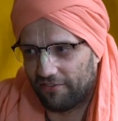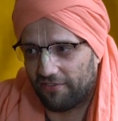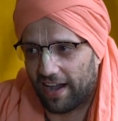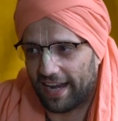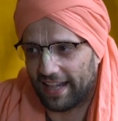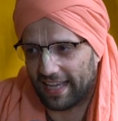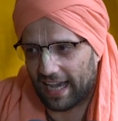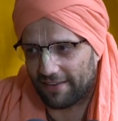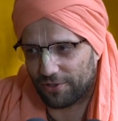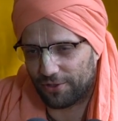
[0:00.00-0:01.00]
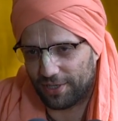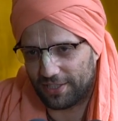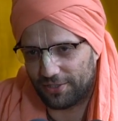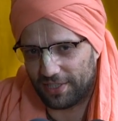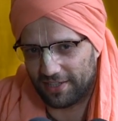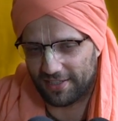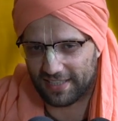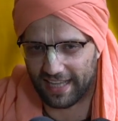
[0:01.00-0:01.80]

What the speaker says: Finally, after 32 years,